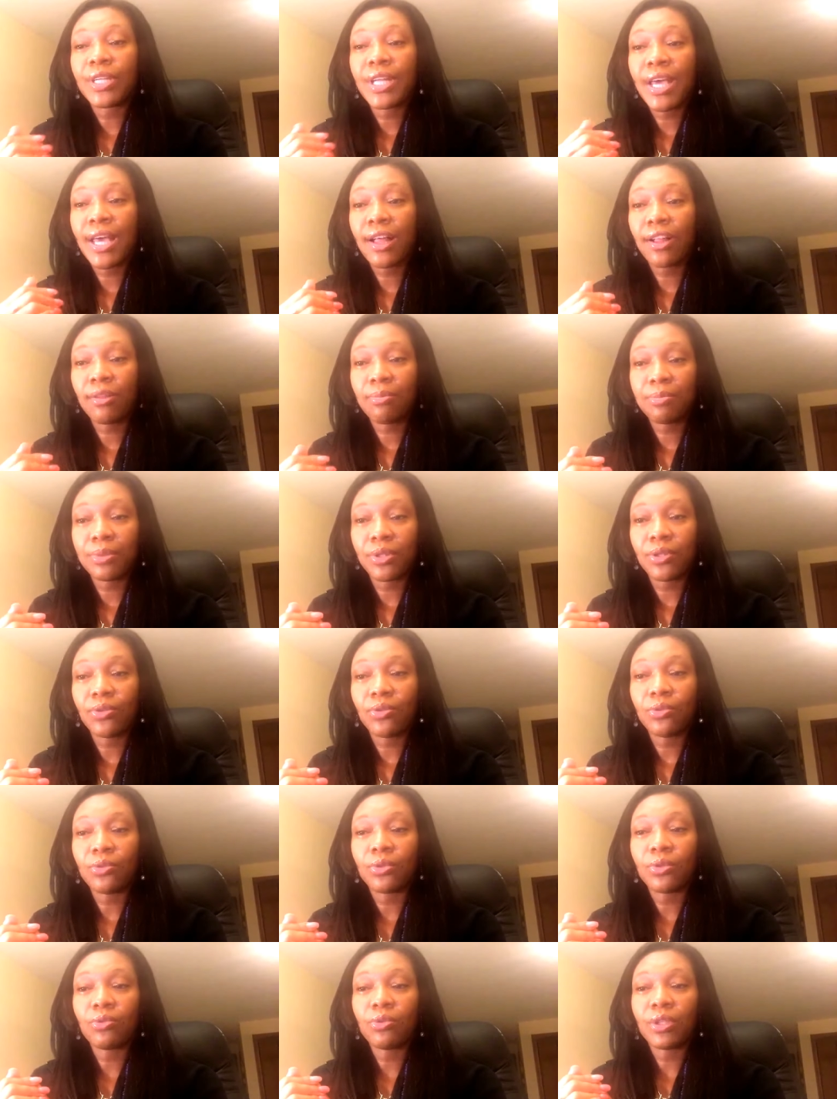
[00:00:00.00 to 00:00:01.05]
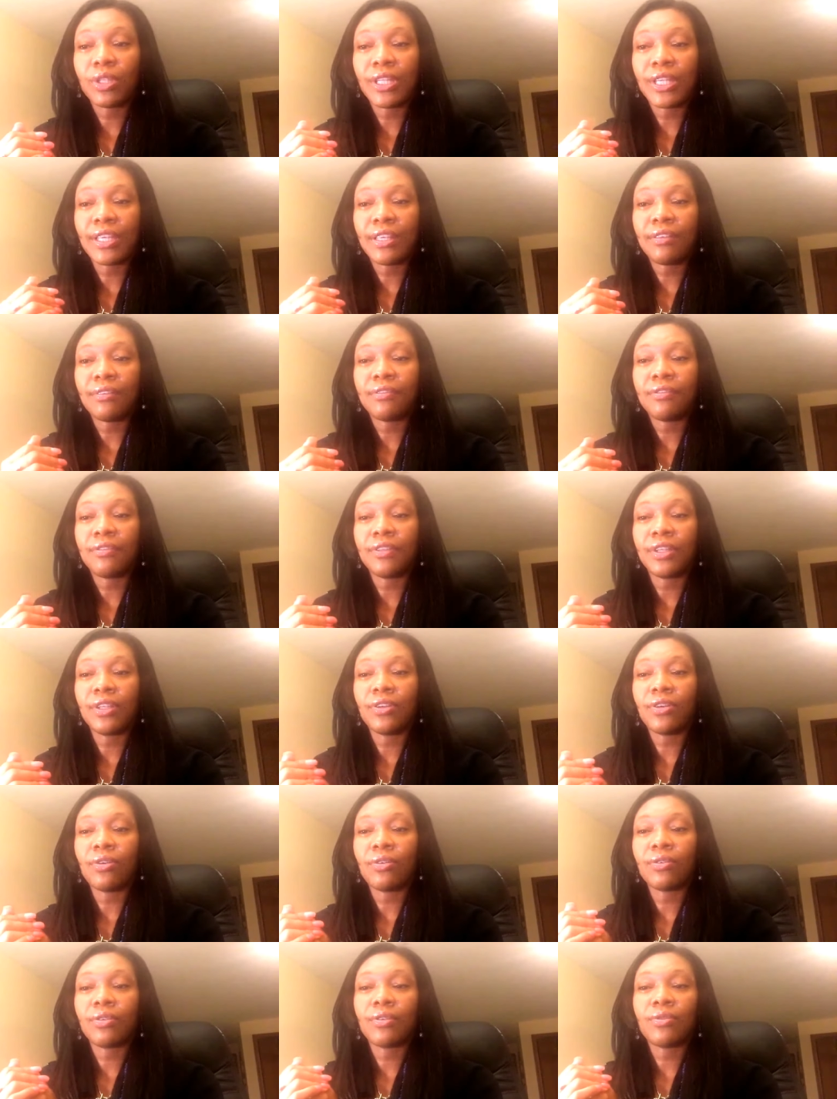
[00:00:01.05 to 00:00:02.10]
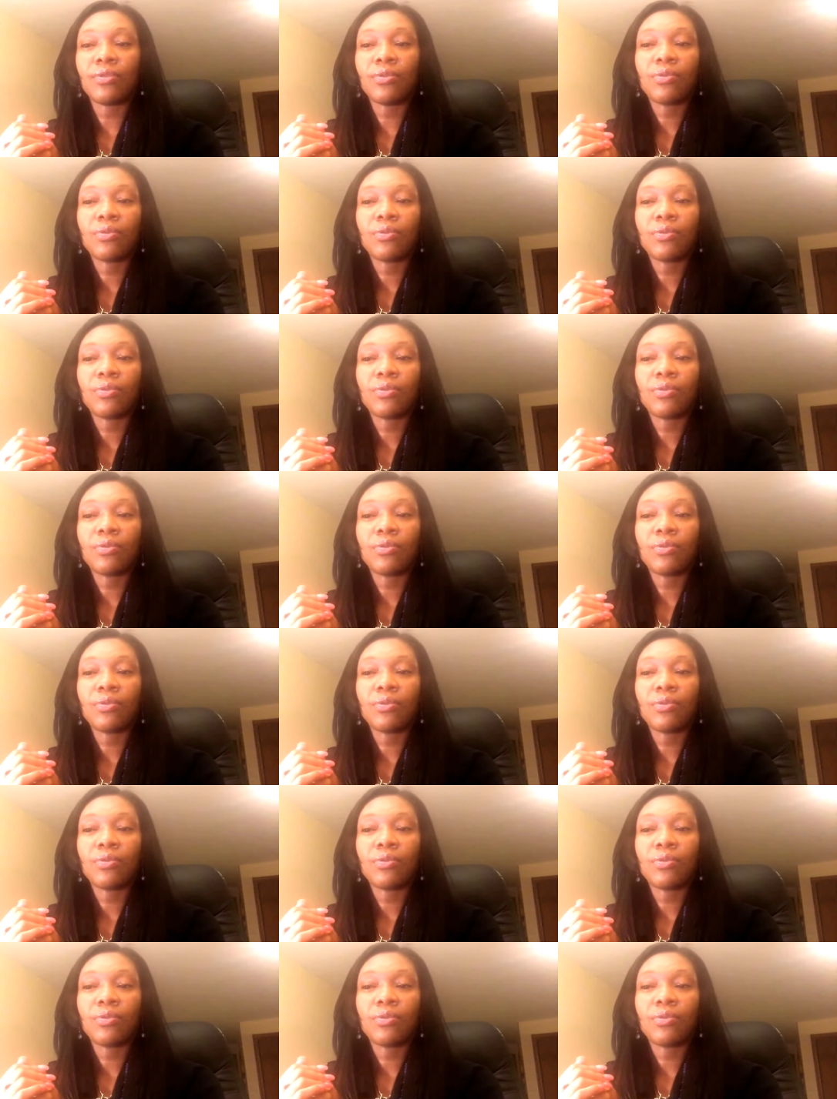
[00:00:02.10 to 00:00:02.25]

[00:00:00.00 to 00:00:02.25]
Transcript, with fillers: help you relieve you know